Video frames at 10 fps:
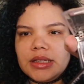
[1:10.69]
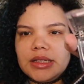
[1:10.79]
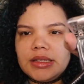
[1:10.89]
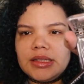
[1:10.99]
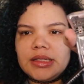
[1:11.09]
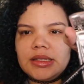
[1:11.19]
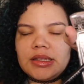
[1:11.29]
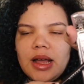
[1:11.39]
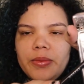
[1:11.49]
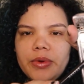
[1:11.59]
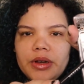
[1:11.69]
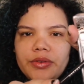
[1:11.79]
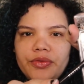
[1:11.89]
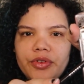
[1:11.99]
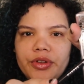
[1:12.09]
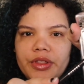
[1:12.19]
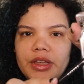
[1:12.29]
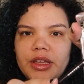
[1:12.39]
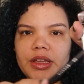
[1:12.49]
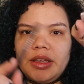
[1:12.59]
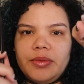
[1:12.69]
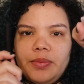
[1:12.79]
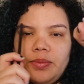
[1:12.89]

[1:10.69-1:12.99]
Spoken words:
this top one for the